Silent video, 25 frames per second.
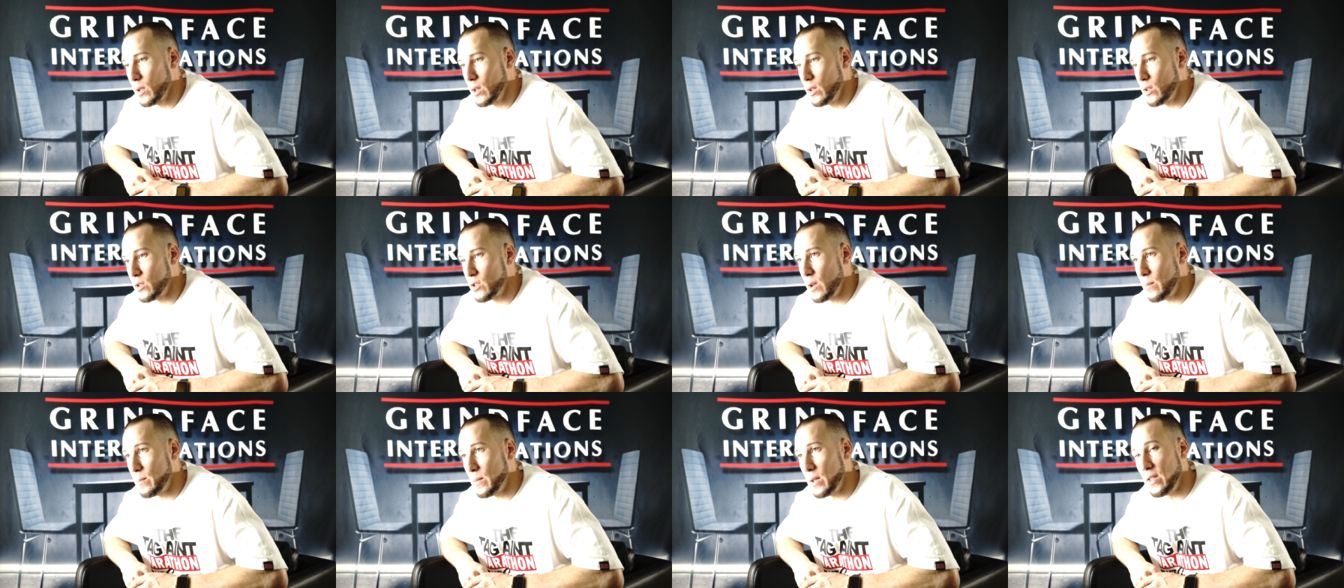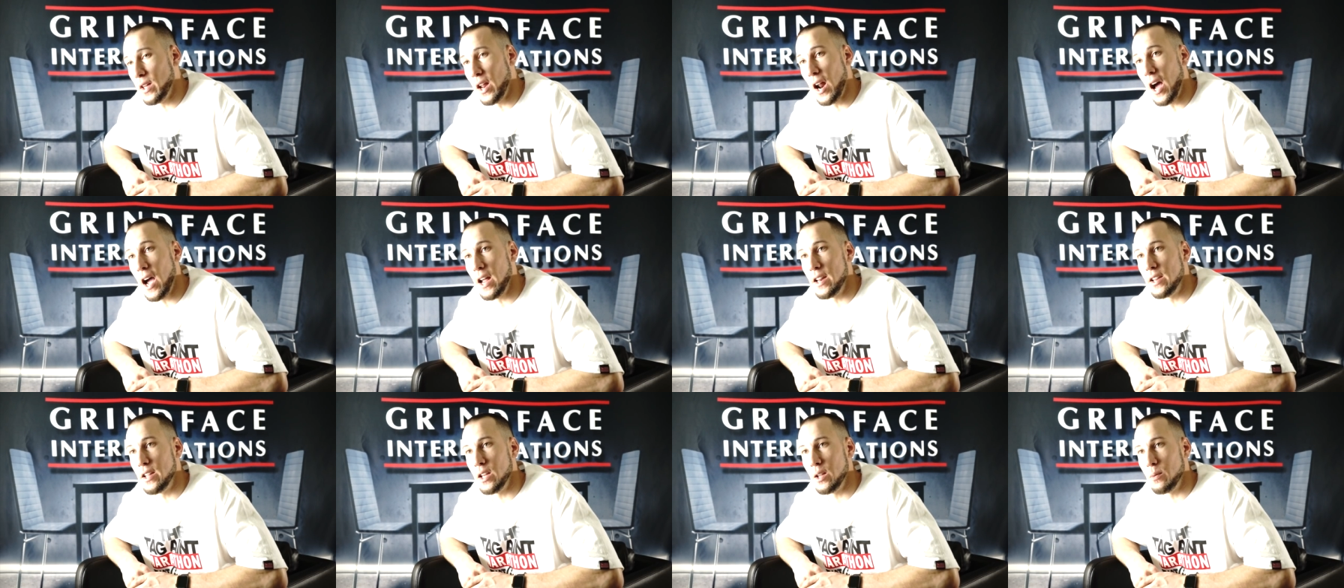something that
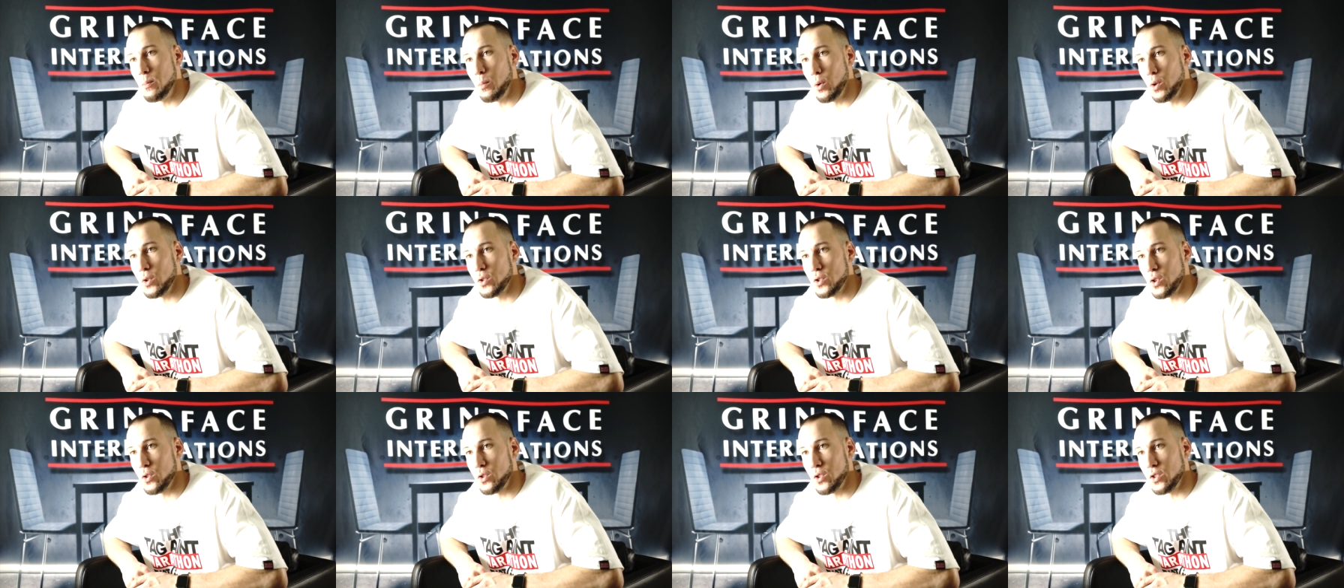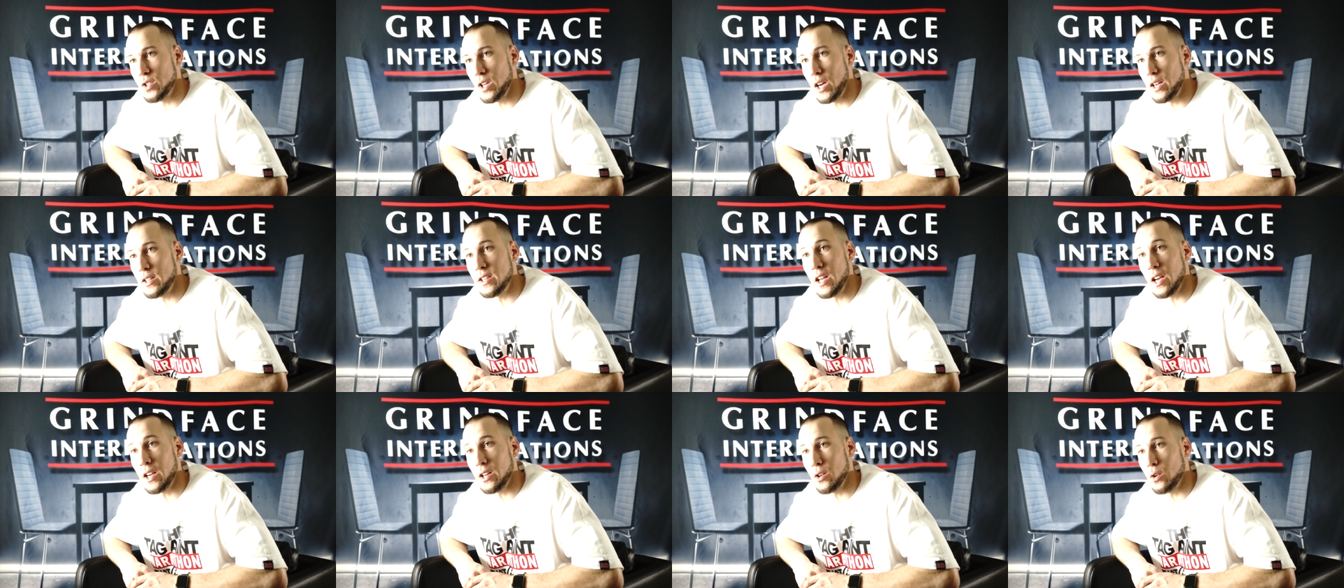I did, more so just
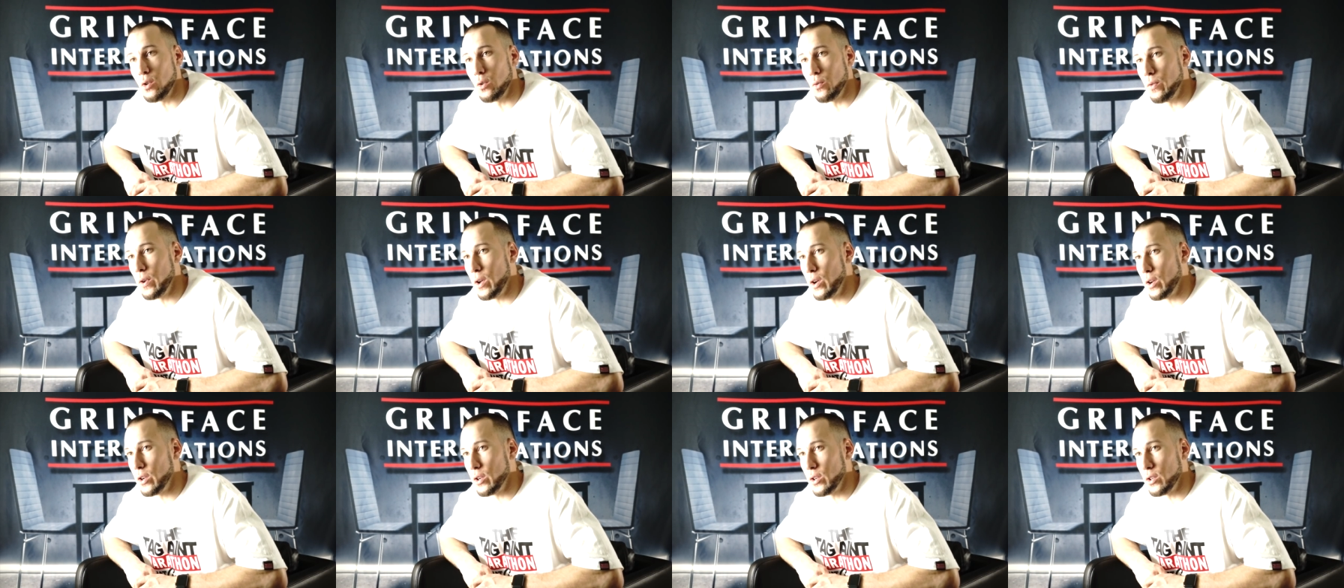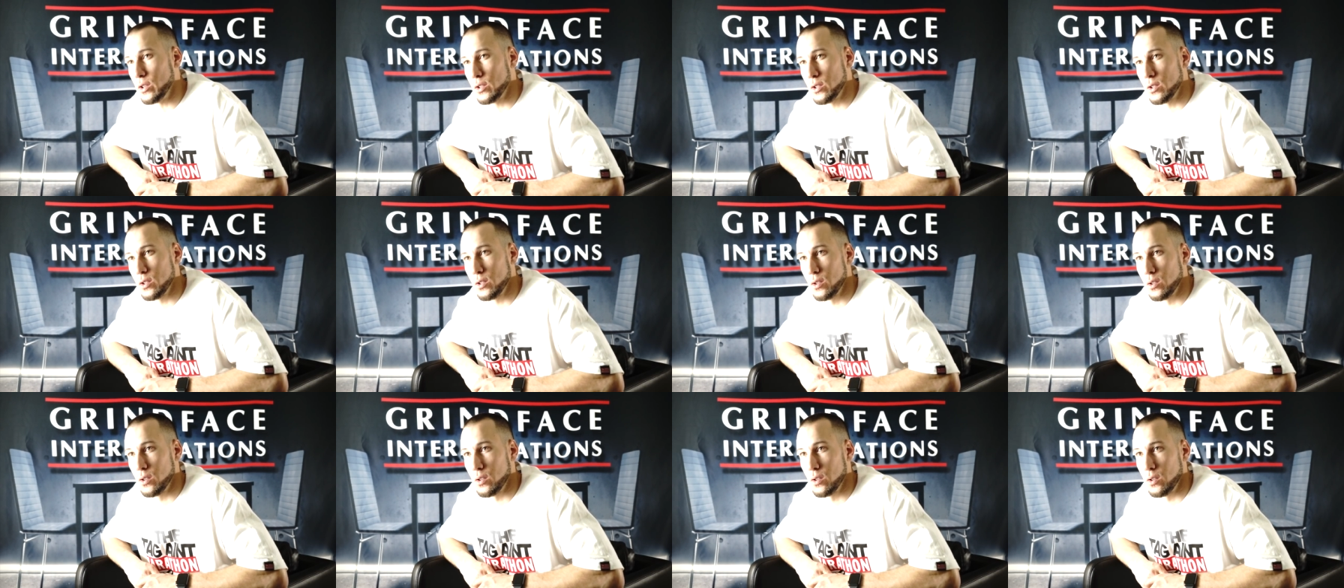like technical
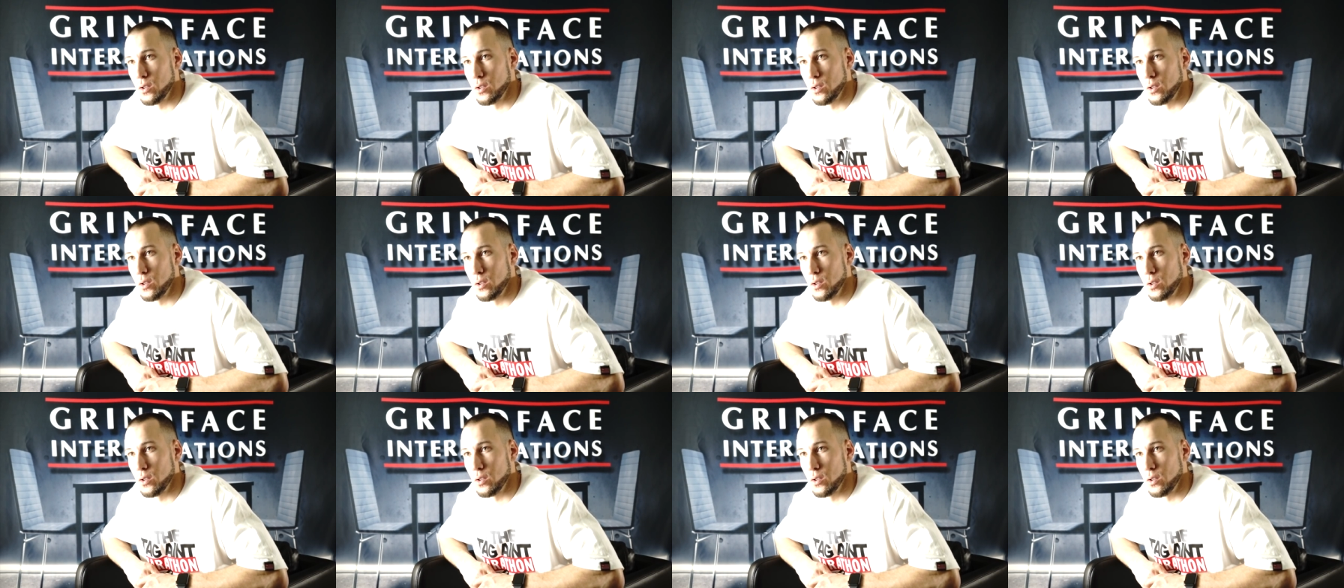failures.